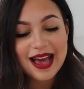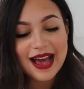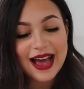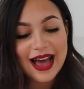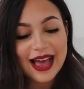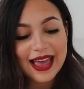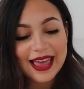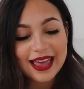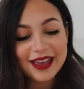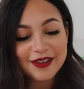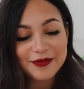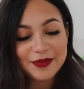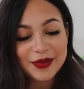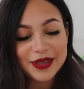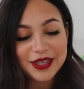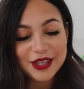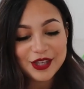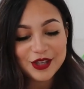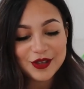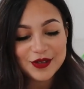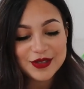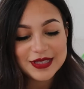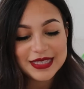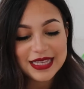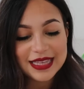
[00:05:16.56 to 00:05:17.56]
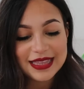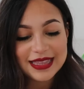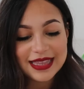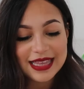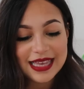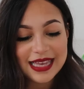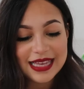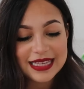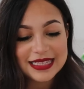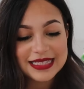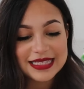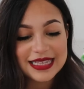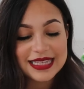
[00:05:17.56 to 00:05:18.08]
I have been using
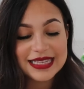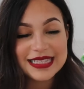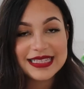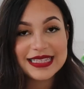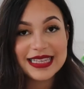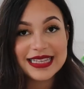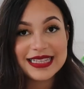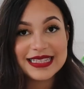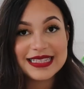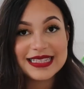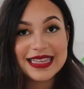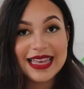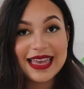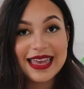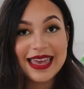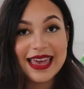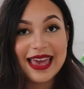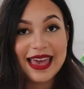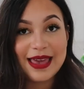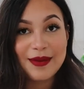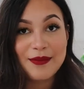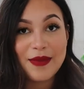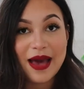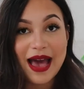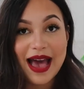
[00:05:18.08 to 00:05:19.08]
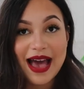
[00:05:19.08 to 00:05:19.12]
this since it came